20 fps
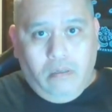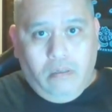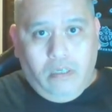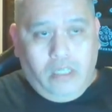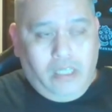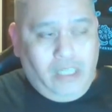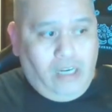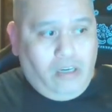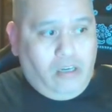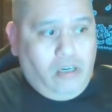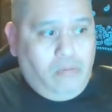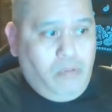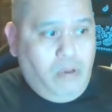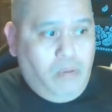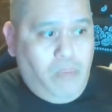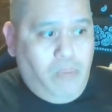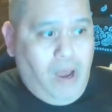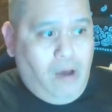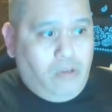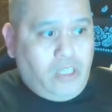He's not going to be
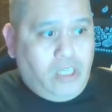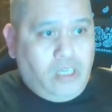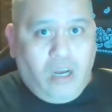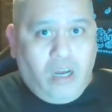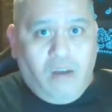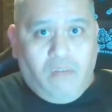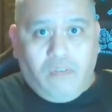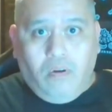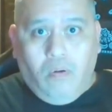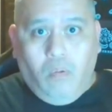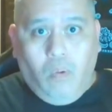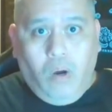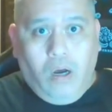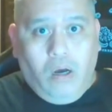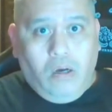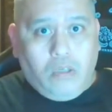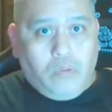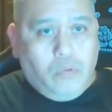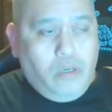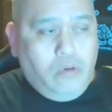bouncing off the
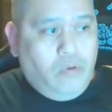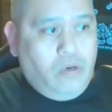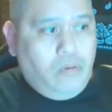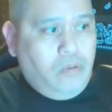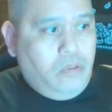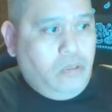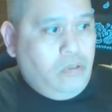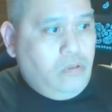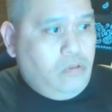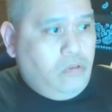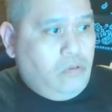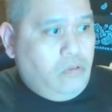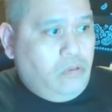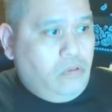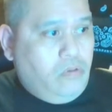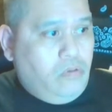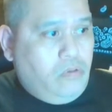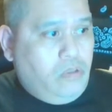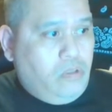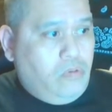walls. What do you want him to
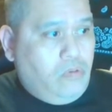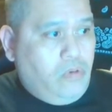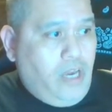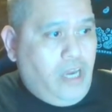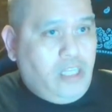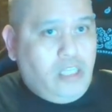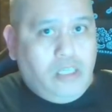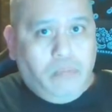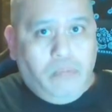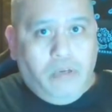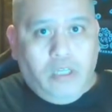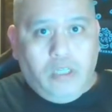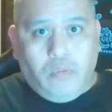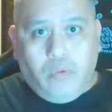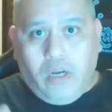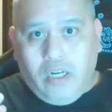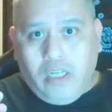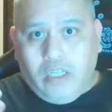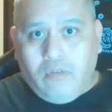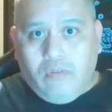do? Do head spins
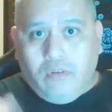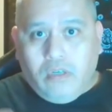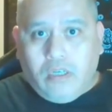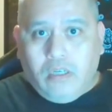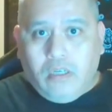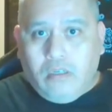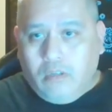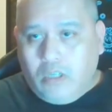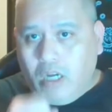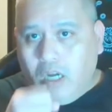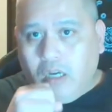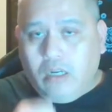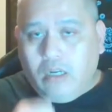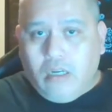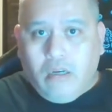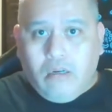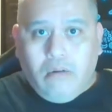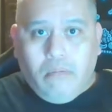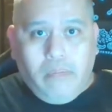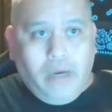while he's fucking talking
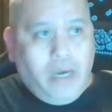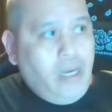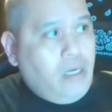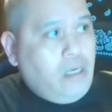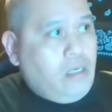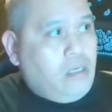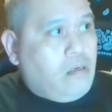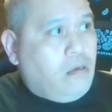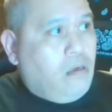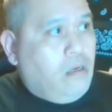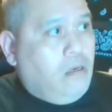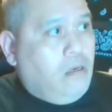on the mic? And,